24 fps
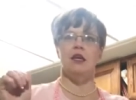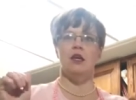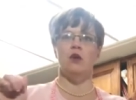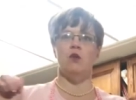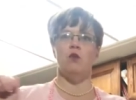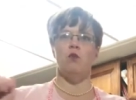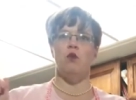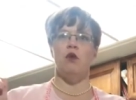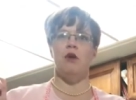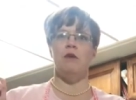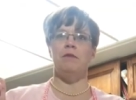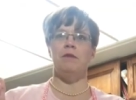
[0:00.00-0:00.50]
in a
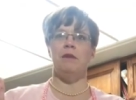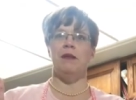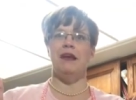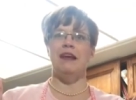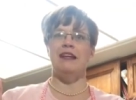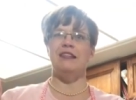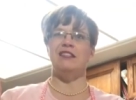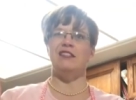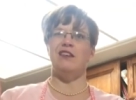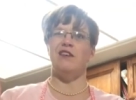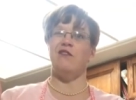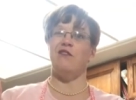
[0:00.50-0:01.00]
warm
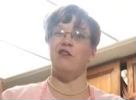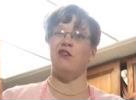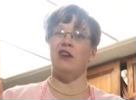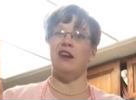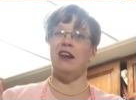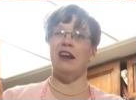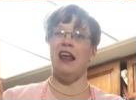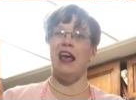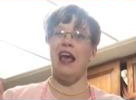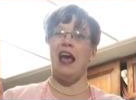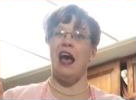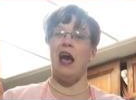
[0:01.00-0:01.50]
place for
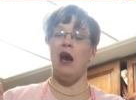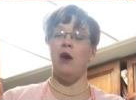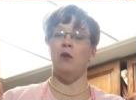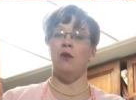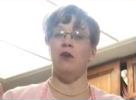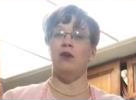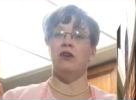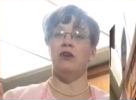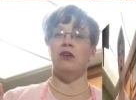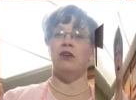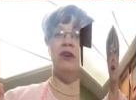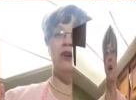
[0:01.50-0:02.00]
an hour.